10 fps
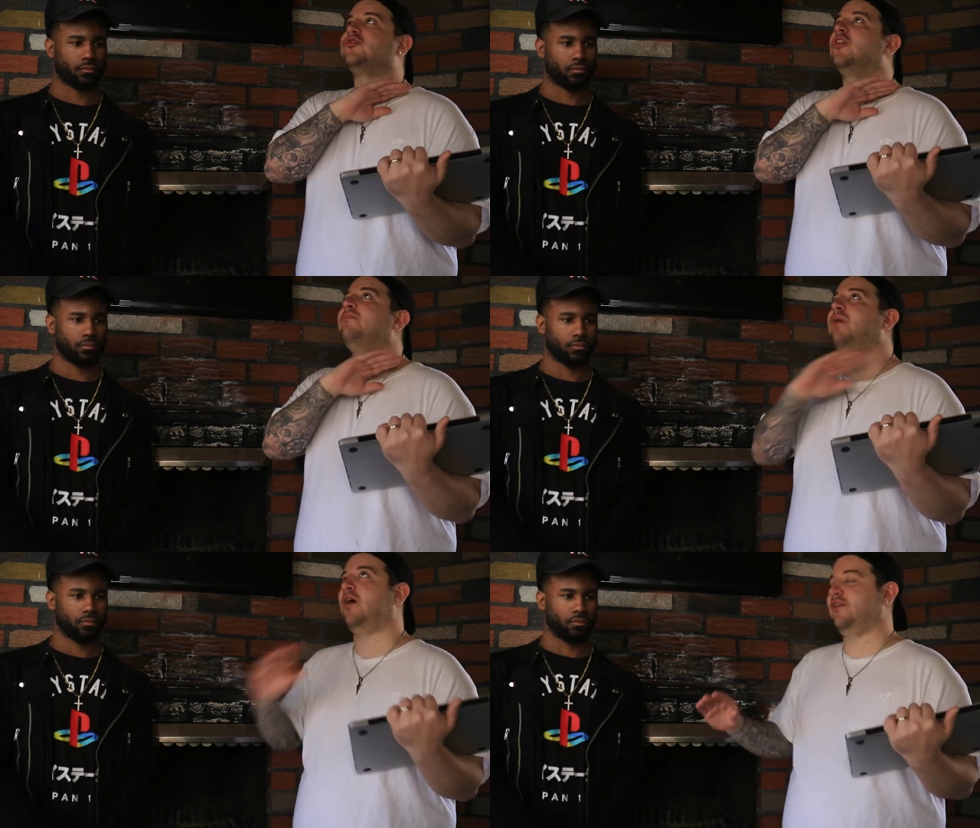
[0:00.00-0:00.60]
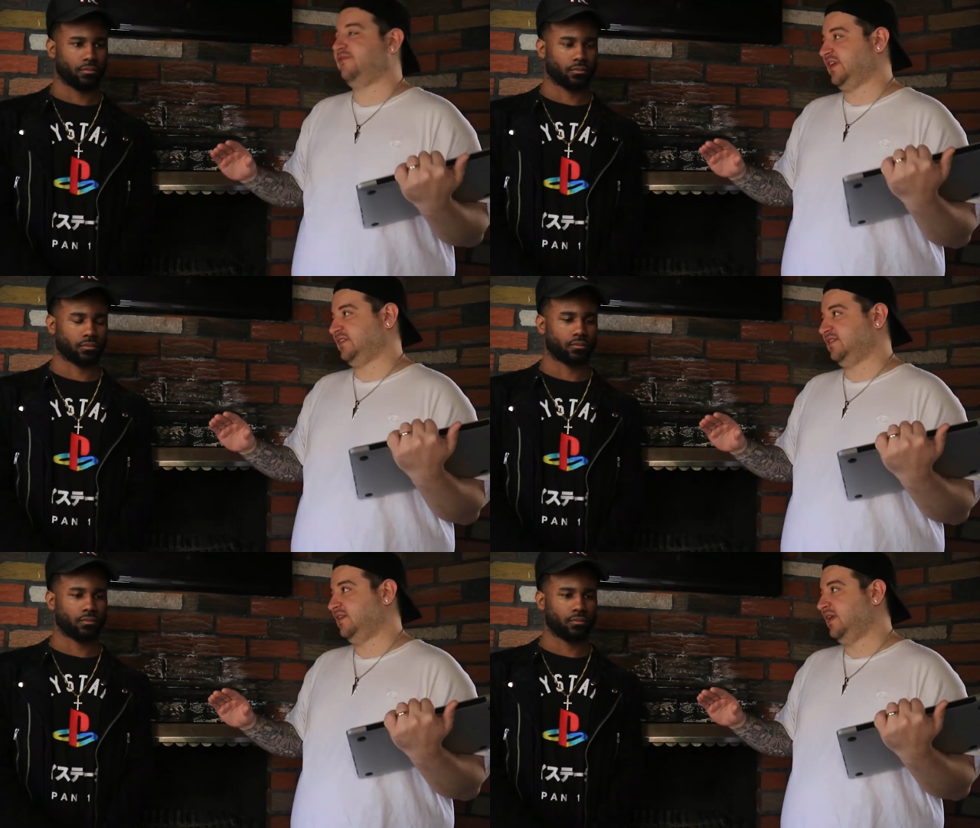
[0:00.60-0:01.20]
Speaker 1: was
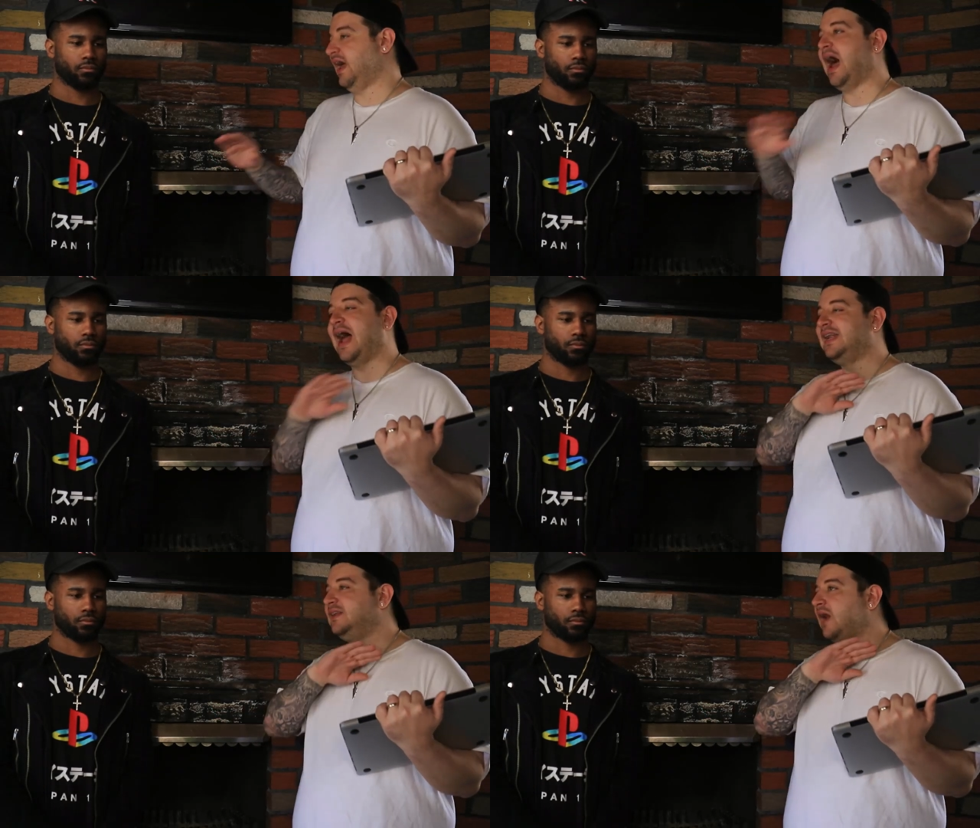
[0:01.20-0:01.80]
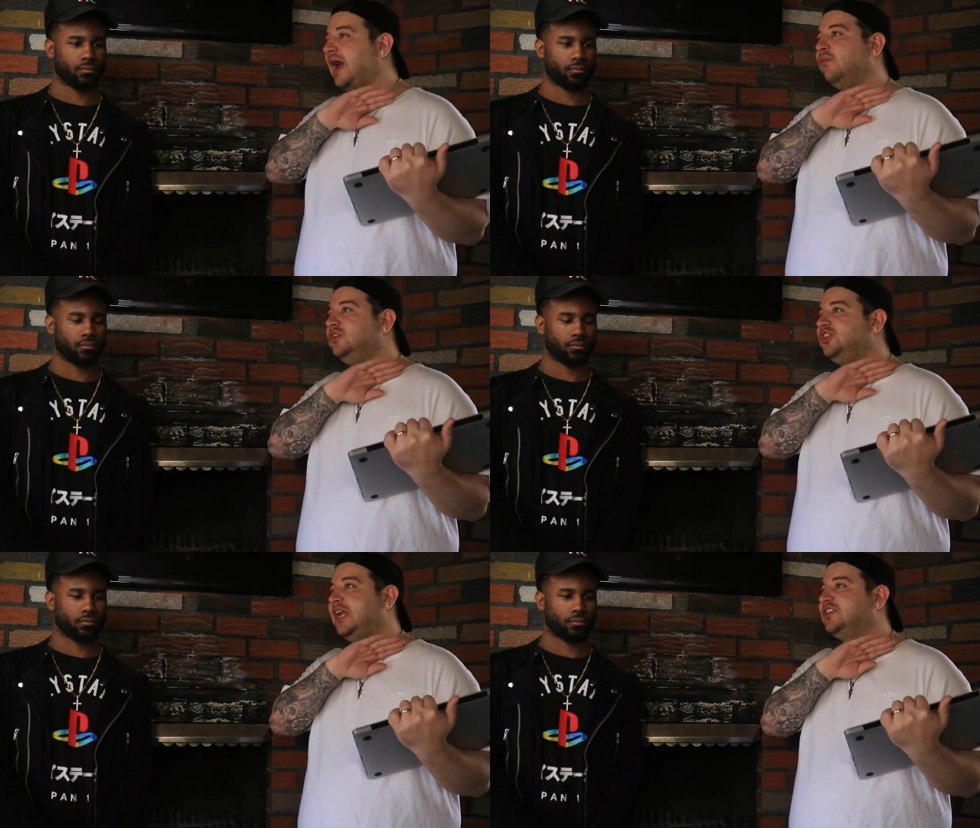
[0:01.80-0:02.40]
perfect. Mm -hmm. I didn't I
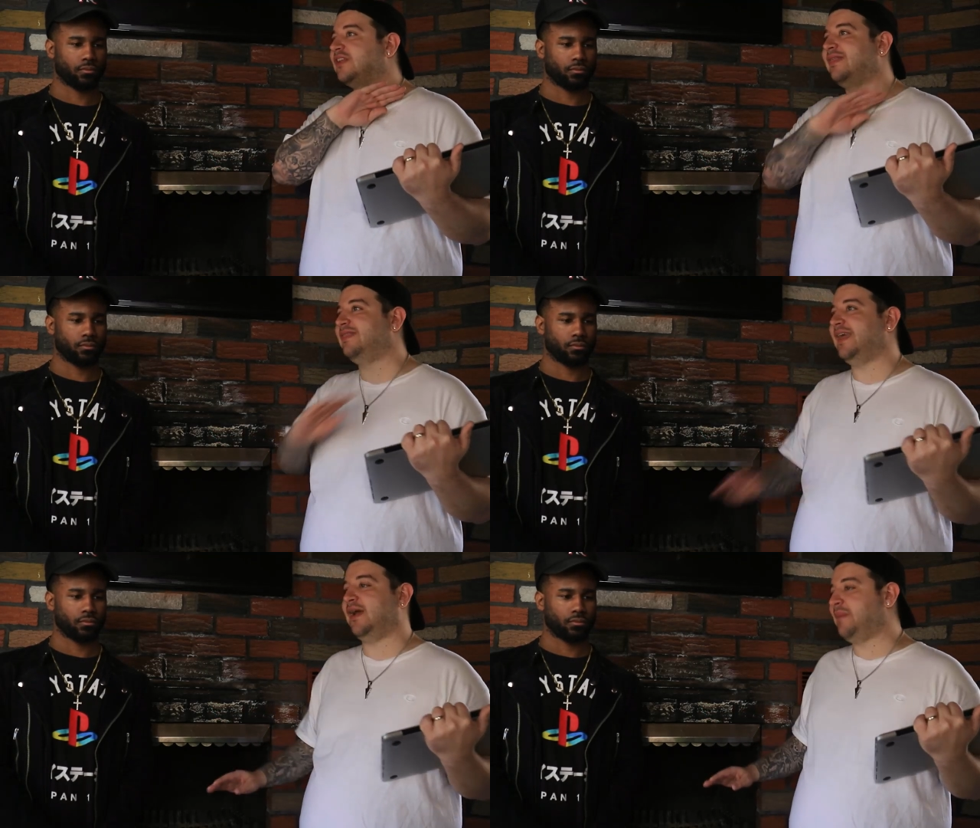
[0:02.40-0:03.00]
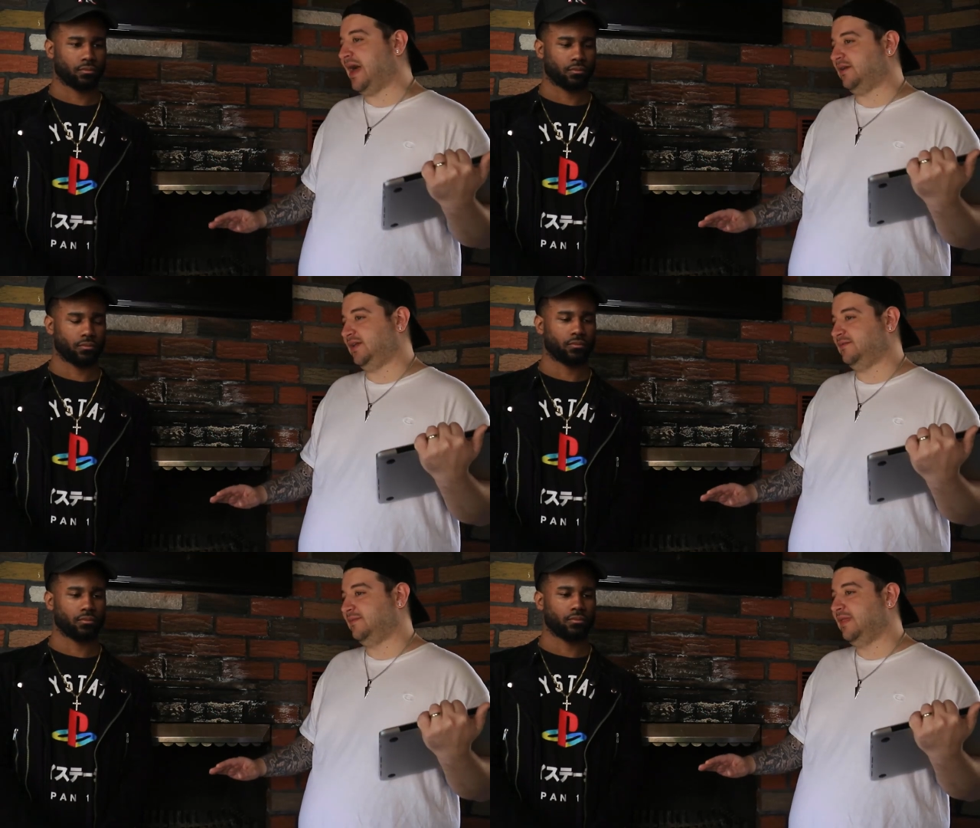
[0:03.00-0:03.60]
wouldn't change a thing about
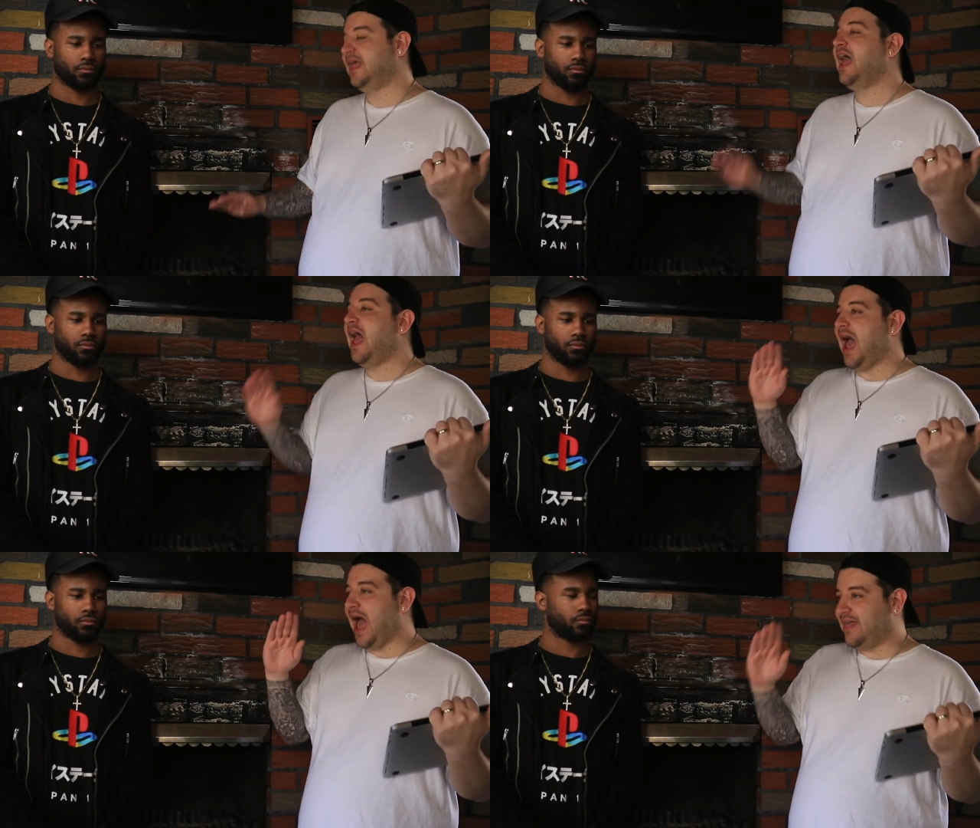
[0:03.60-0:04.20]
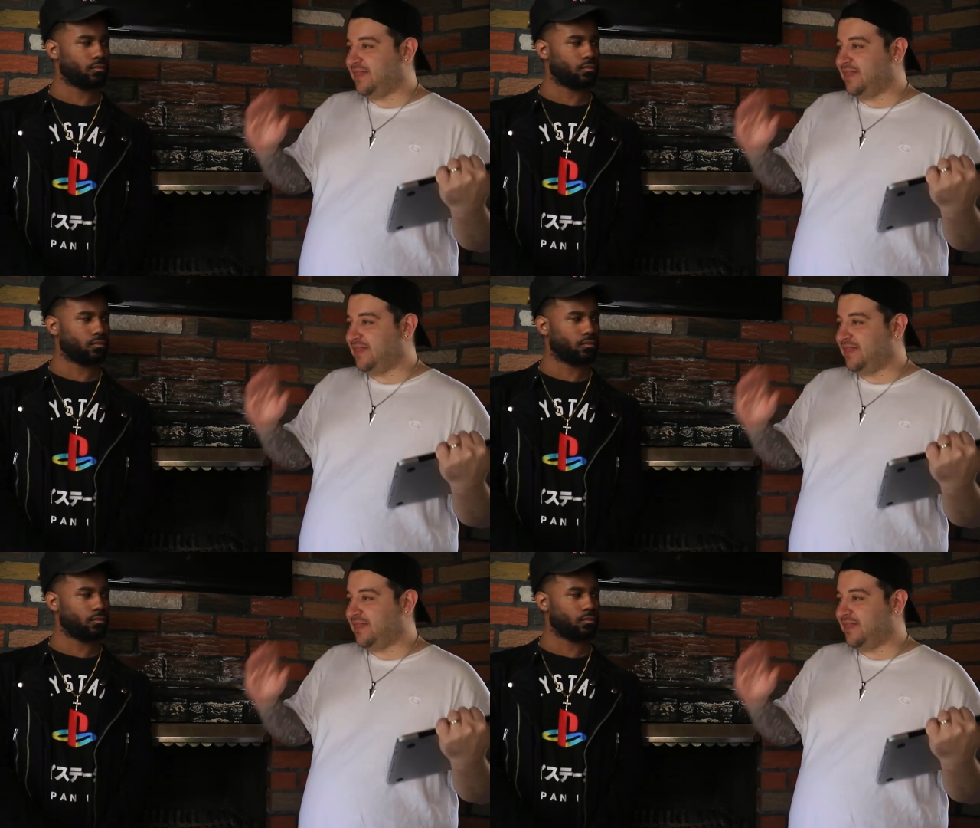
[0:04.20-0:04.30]
it. Mm -hmm.